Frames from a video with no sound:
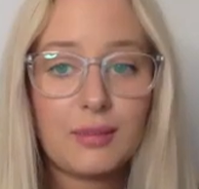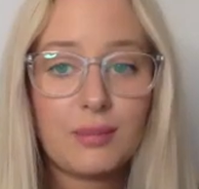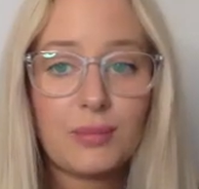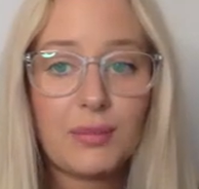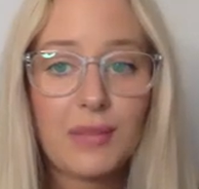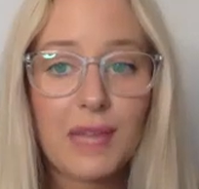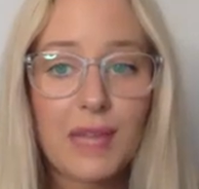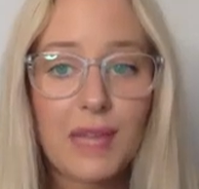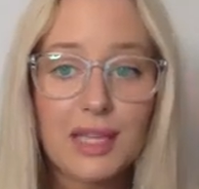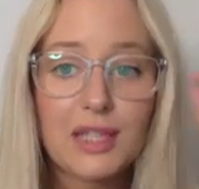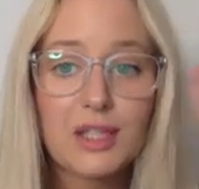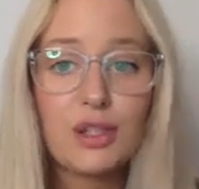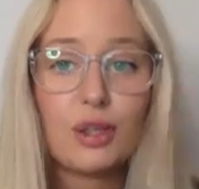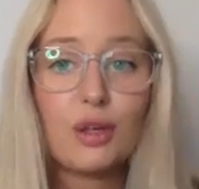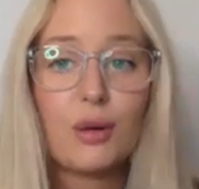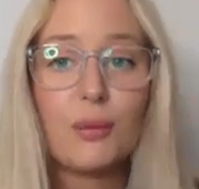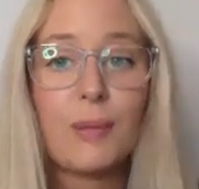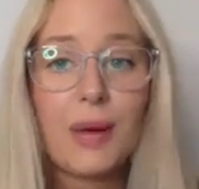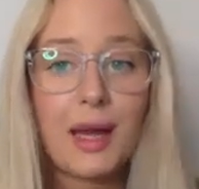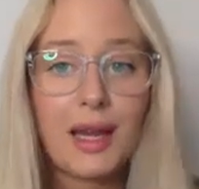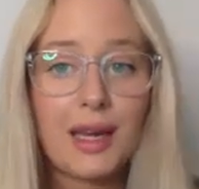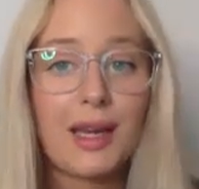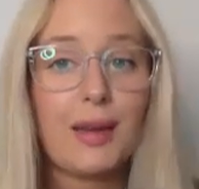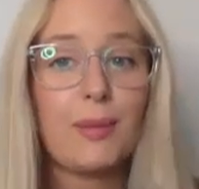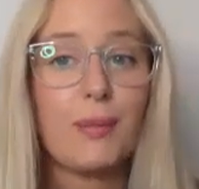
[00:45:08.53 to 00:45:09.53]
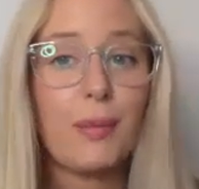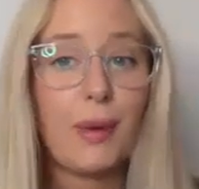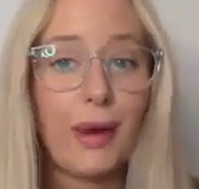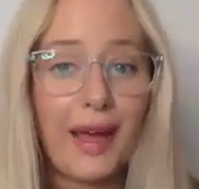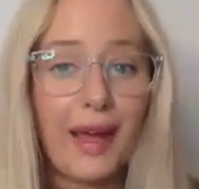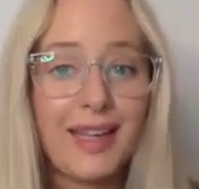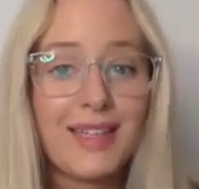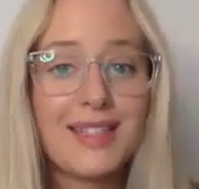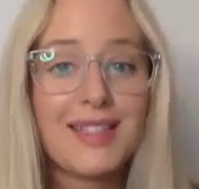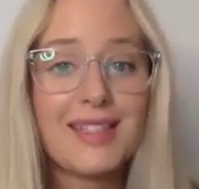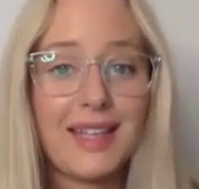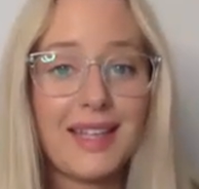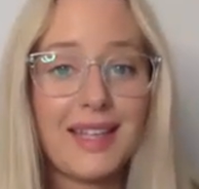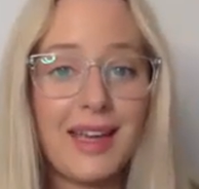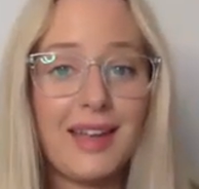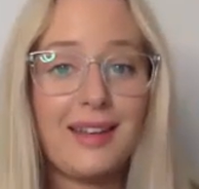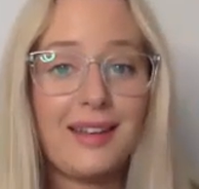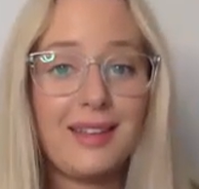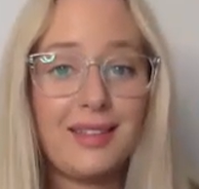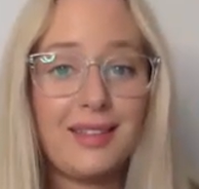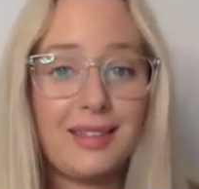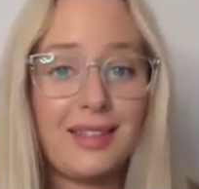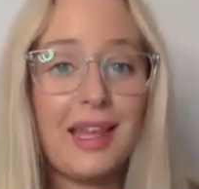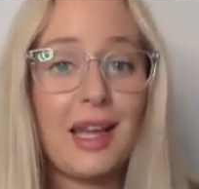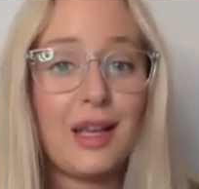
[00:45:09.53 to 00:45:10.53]
That is your money mindset
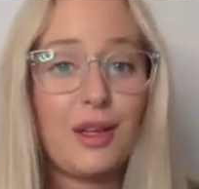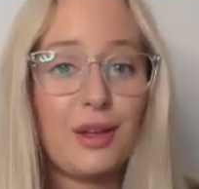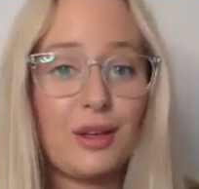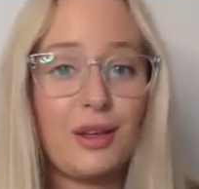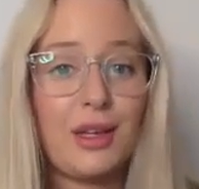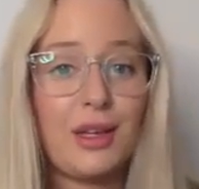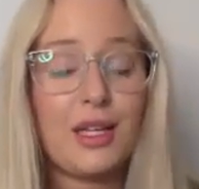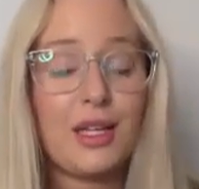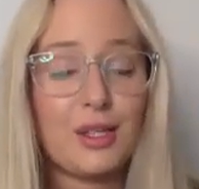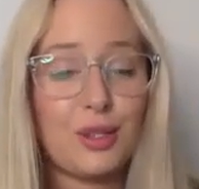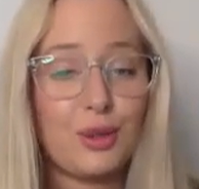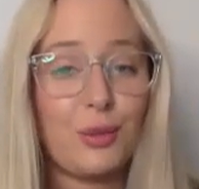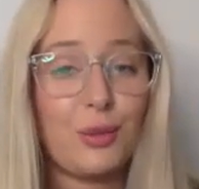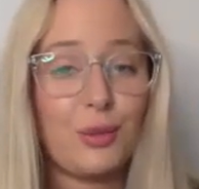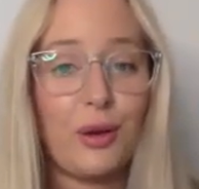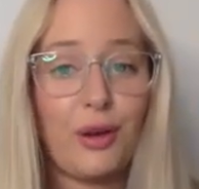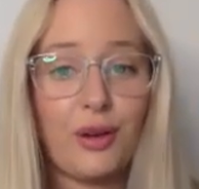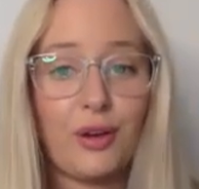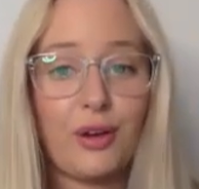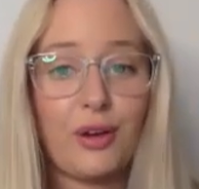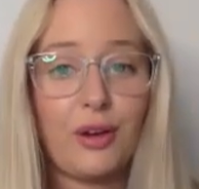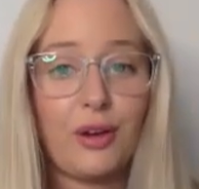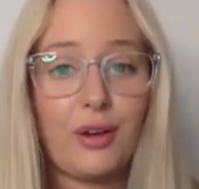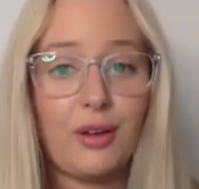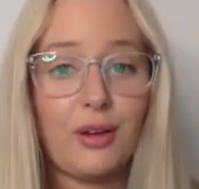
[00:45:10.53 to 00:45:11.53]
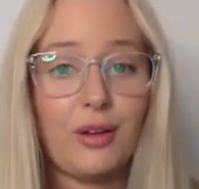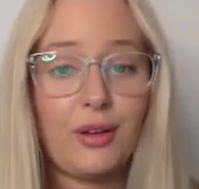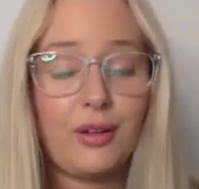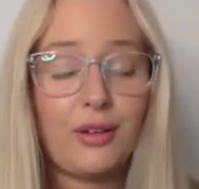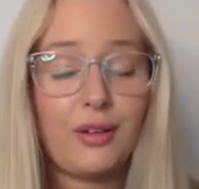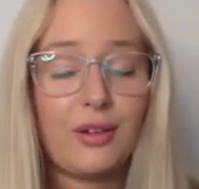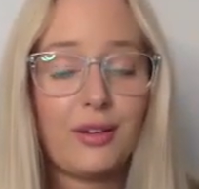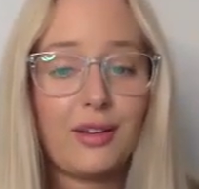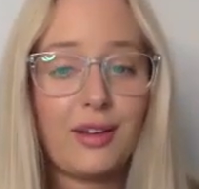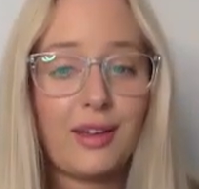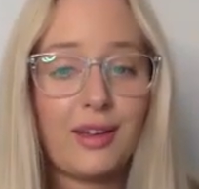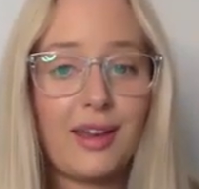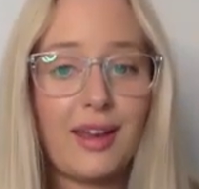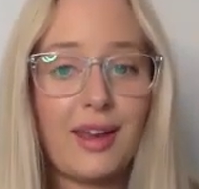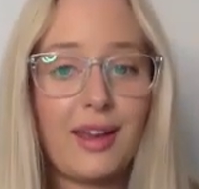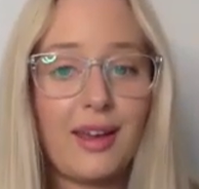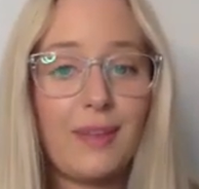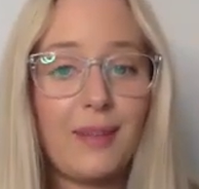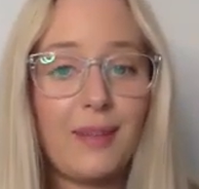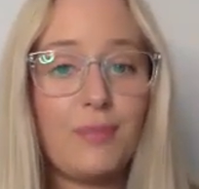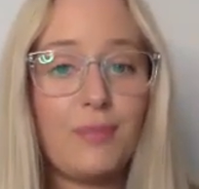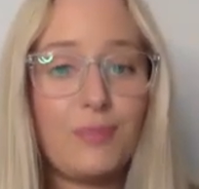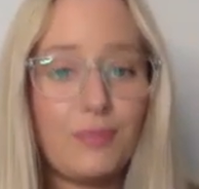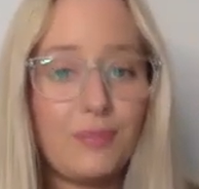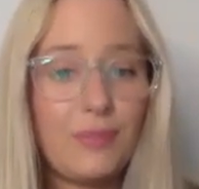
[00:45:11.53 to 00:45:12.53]
that you need to work on,
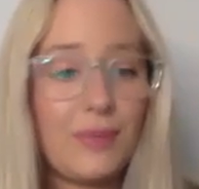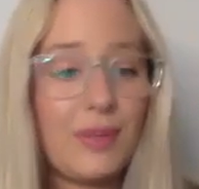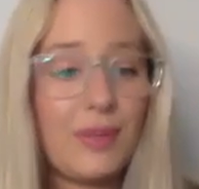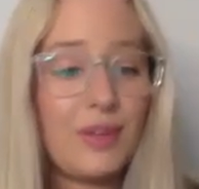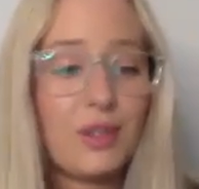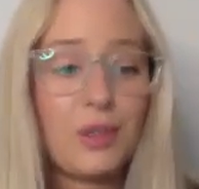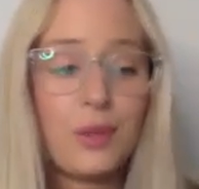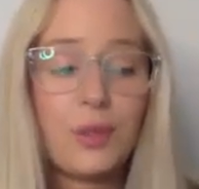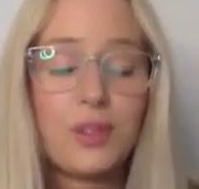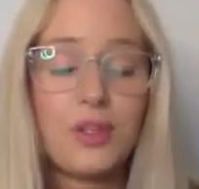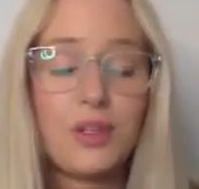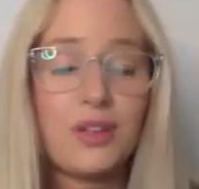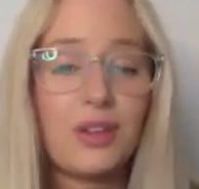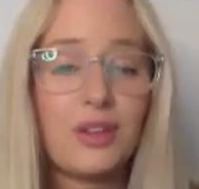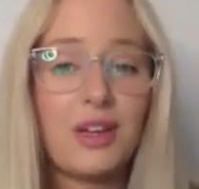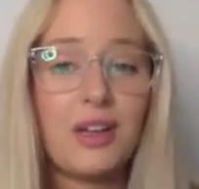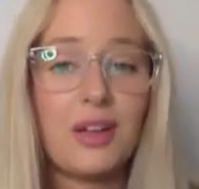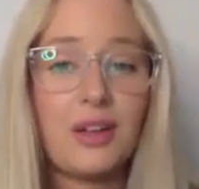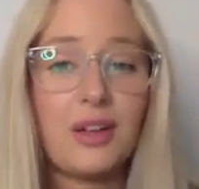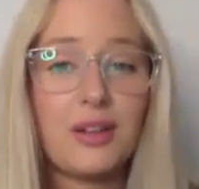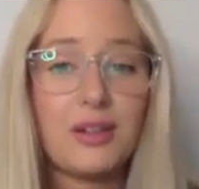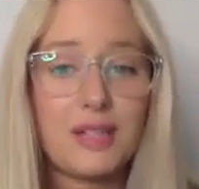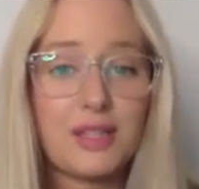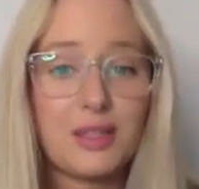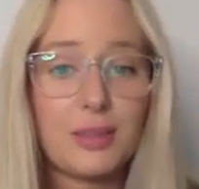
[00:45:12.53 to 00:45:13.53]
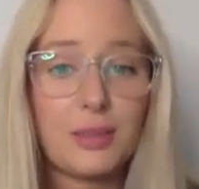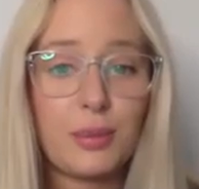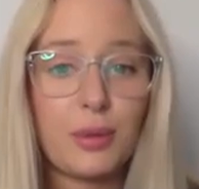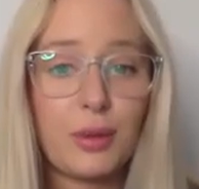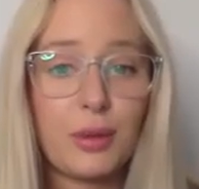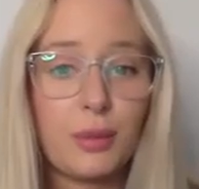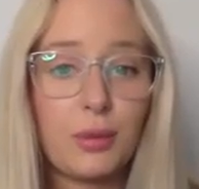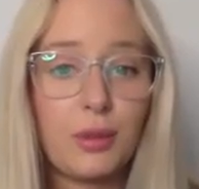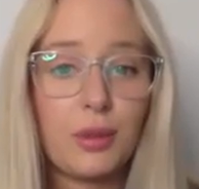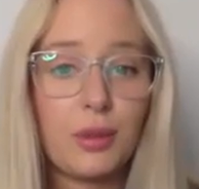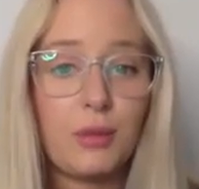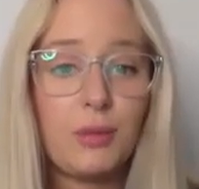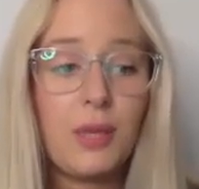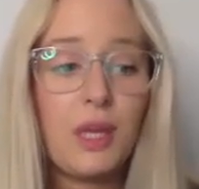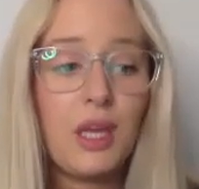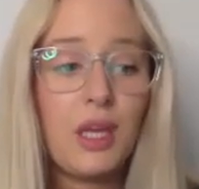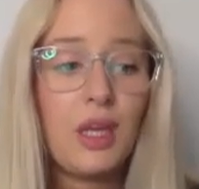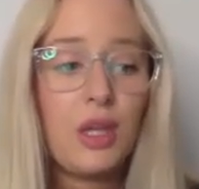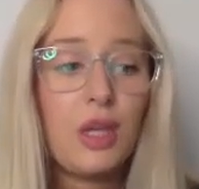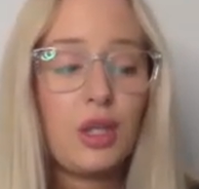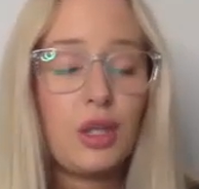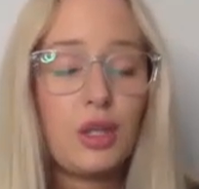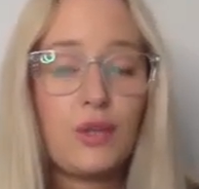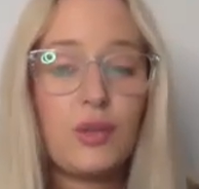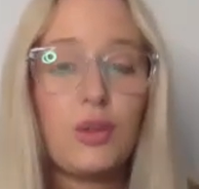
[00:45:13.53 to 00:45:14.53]
okay? If $230 is the problem,
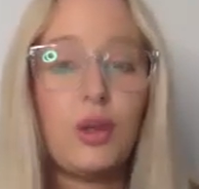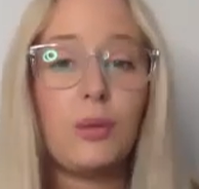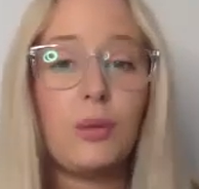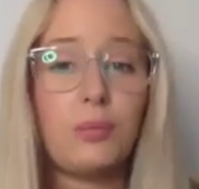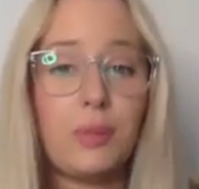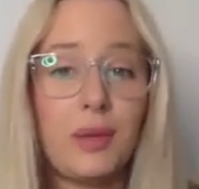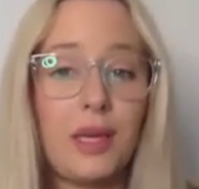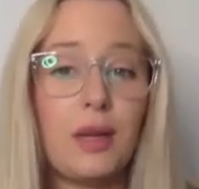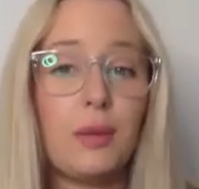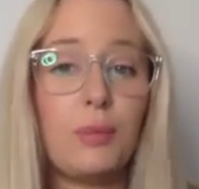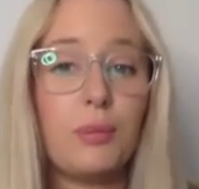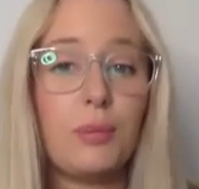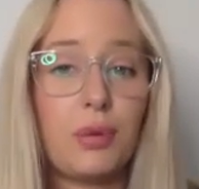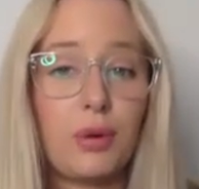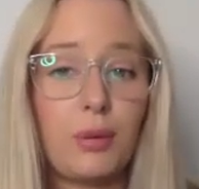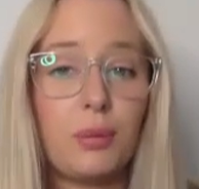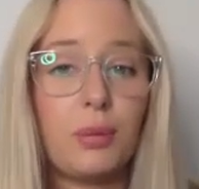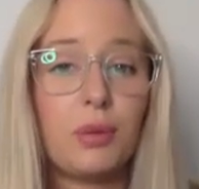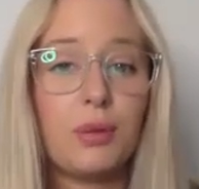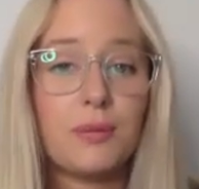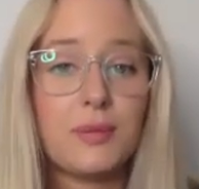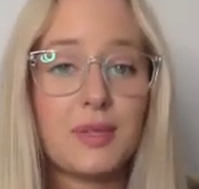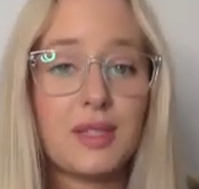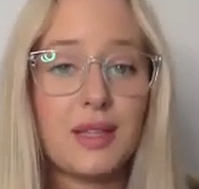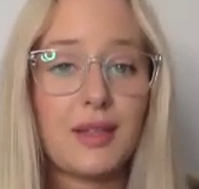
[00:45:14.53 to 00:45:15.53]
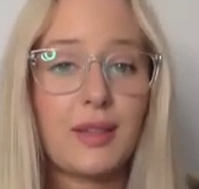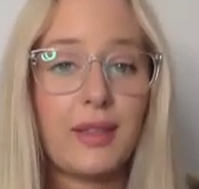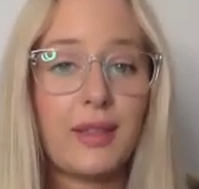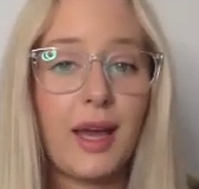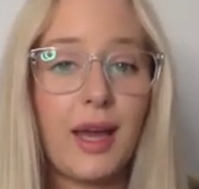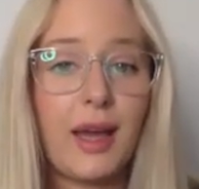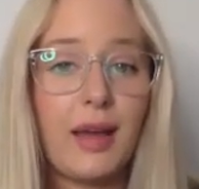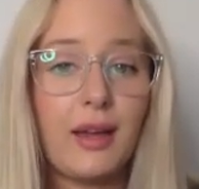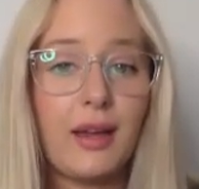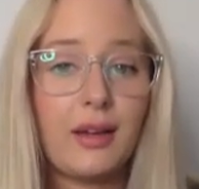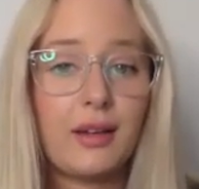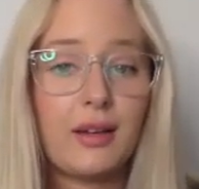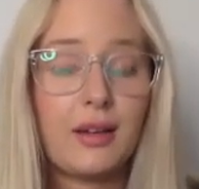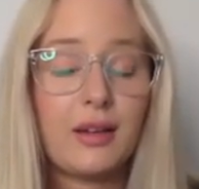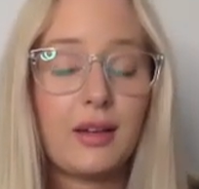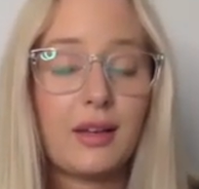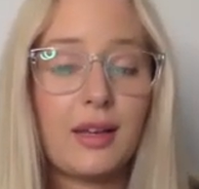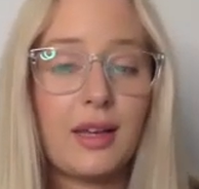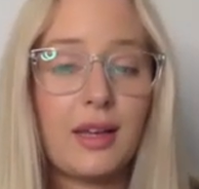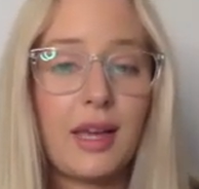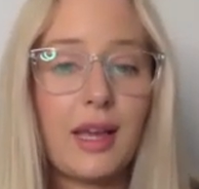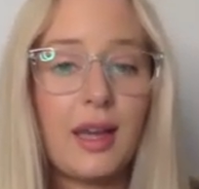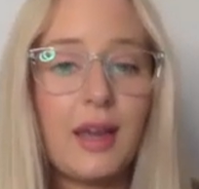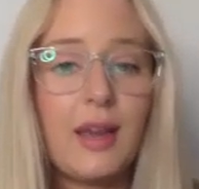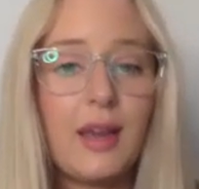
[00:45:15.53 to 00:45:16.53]
you've got bigger problems than that,
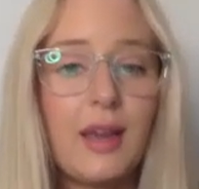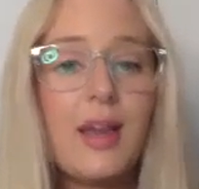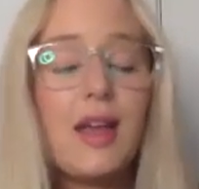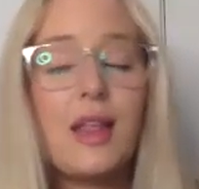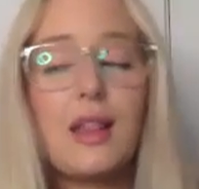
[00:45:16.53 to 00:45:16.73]
okay?